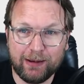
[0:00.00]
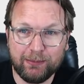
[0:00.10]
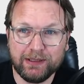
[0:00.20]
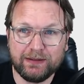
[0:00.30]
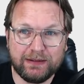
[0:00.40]
I
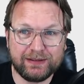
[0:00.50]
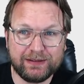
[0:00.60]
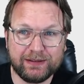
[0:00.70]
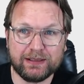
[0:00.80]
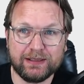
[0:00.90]
mean,
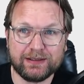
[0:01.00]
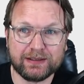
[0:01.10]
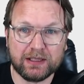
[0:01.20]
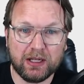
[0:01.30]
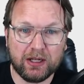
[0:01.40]
this is
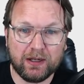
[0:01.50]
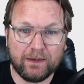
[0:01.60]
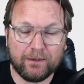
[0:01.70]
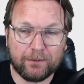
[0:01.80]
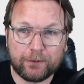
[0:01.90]

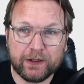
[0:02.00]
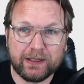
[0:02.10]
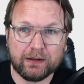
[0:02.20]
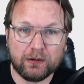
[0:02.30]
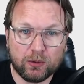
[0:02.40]

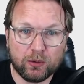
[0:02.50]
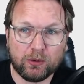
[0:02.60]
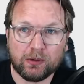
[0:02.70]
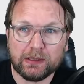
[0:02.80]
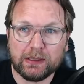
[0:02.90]
freaking
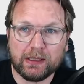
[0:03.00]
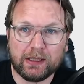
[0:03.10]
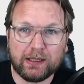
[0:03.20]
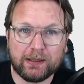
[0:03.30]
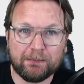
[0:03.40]
cool.
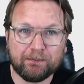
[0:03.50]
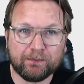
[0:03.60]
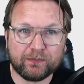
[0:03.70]
And